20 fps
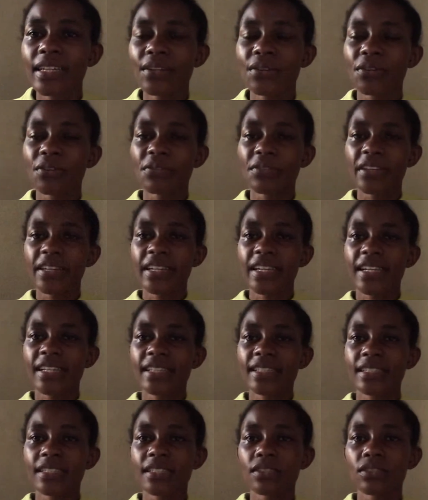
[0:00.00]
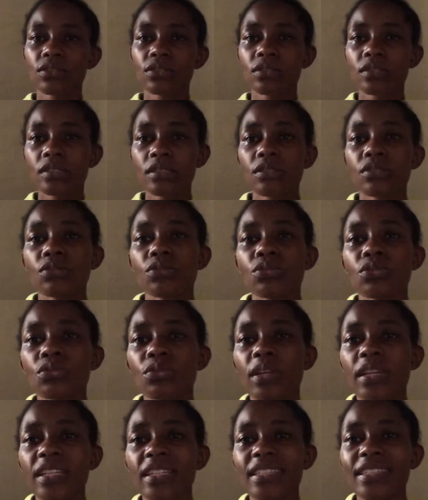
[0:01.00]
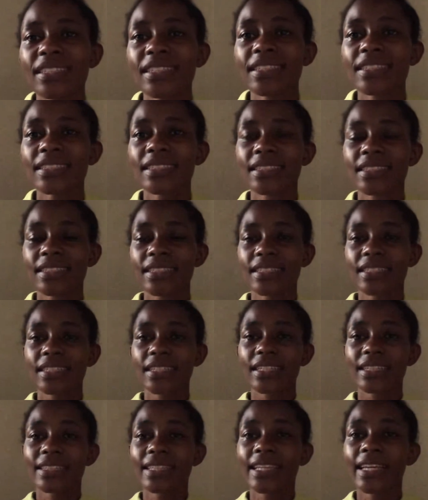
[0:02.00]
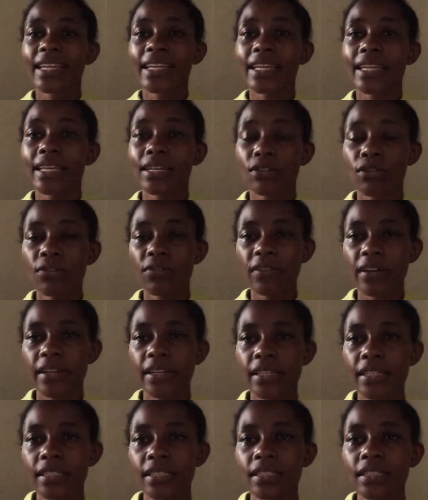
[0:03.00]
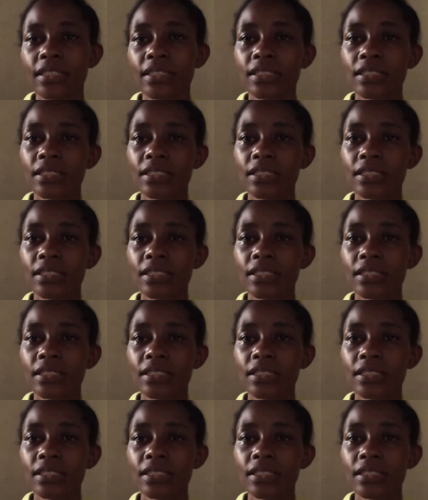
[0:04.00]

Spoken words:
Ovarian cyst, usually it is the ovary is